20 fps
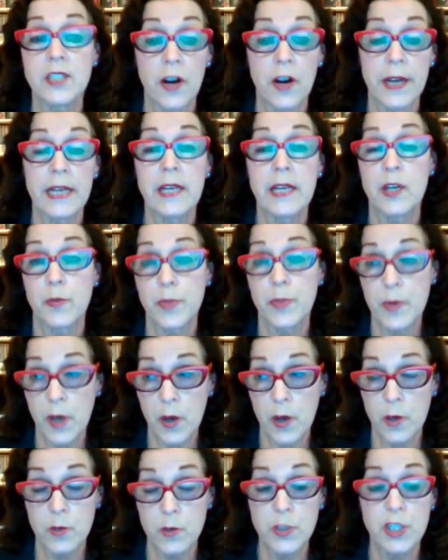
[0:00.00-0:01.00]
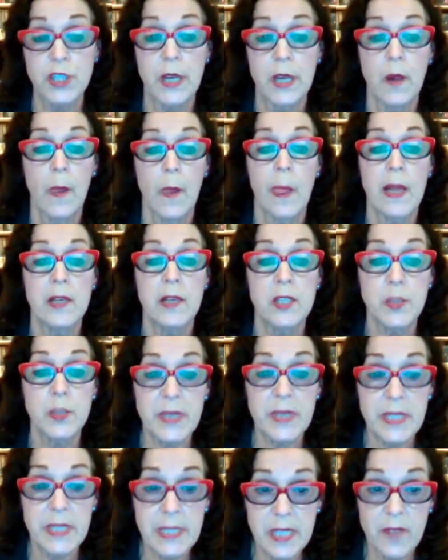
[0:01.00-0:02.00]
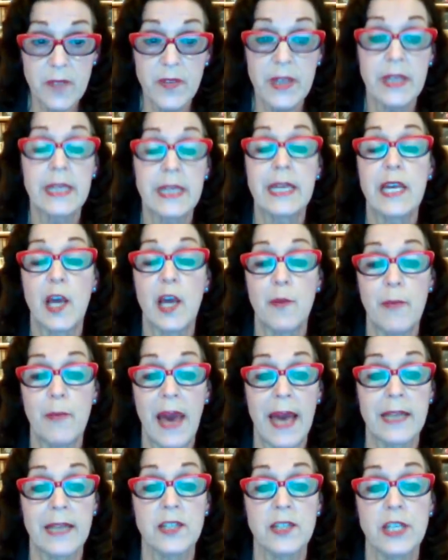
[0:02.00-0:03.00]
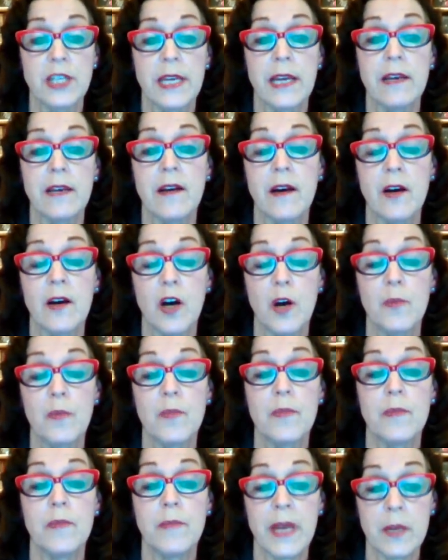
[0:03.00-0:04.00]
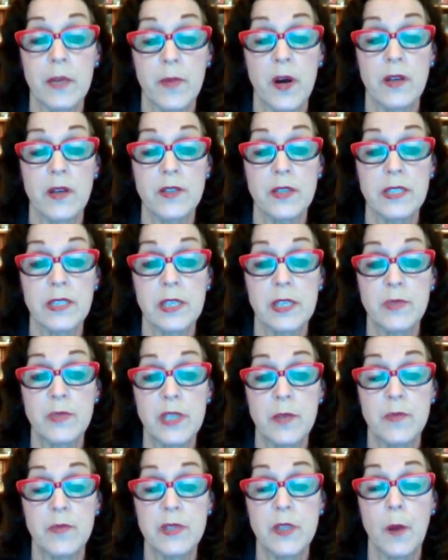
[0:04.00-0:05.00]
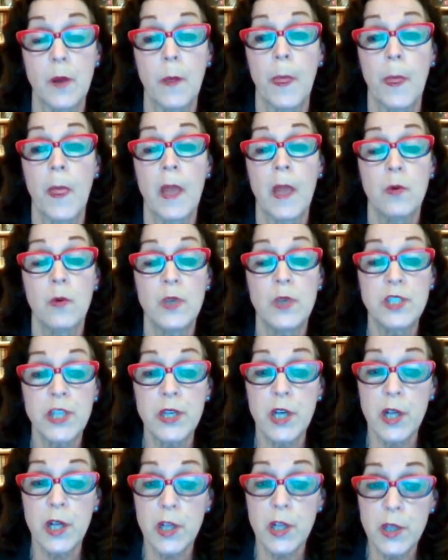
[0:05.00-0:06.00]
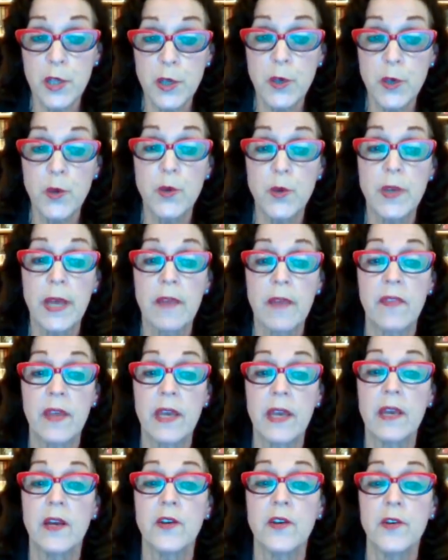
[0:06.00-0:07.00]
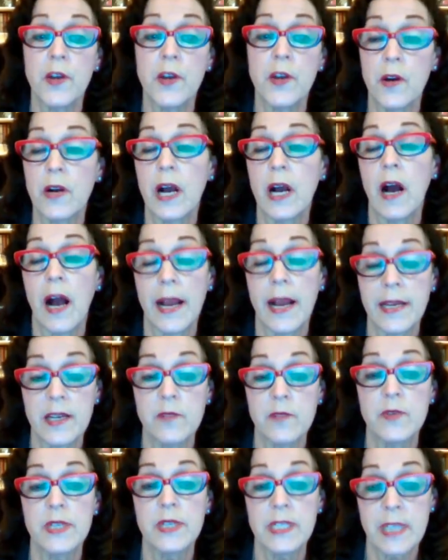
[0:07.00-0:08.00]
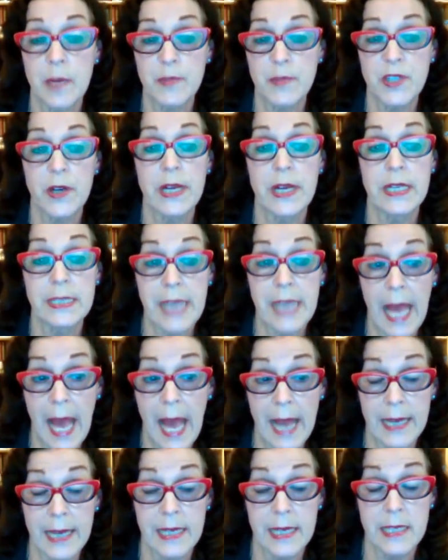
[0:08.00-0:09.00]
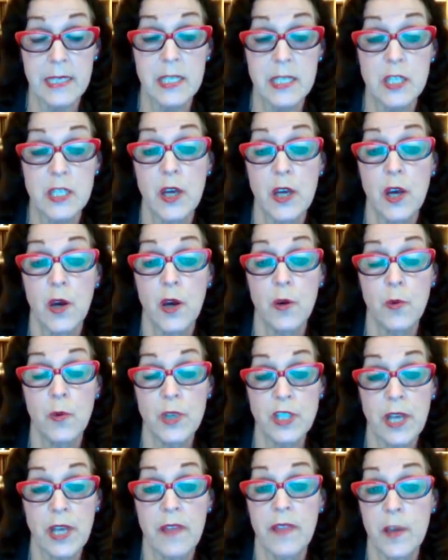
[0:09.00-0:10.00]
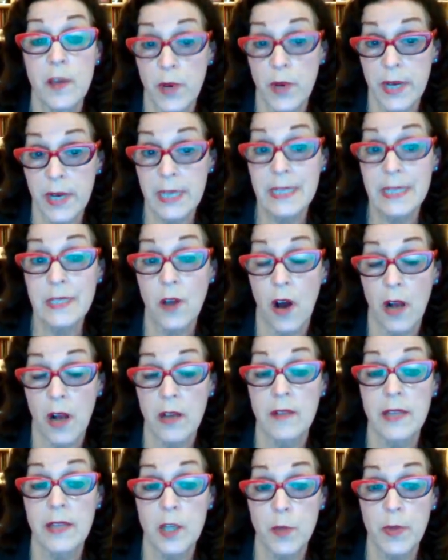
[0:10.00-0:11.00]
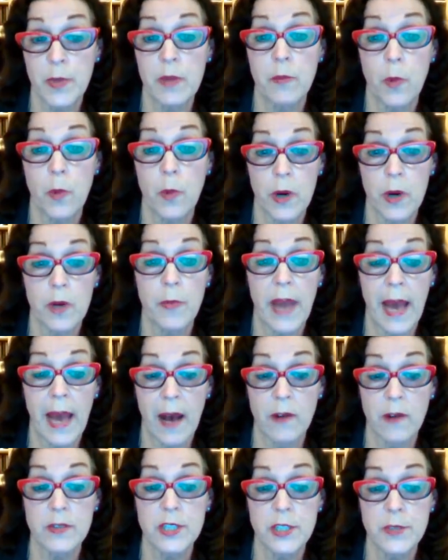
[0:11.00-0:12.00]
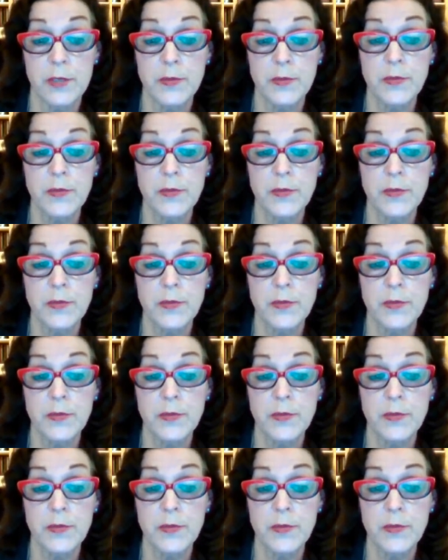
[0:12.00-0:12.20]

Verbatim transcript: targeted approach specifically in managing um, menopausal symptoms, which include the neurokinin receptor antagonists which I think we're going to talk a little bit more about.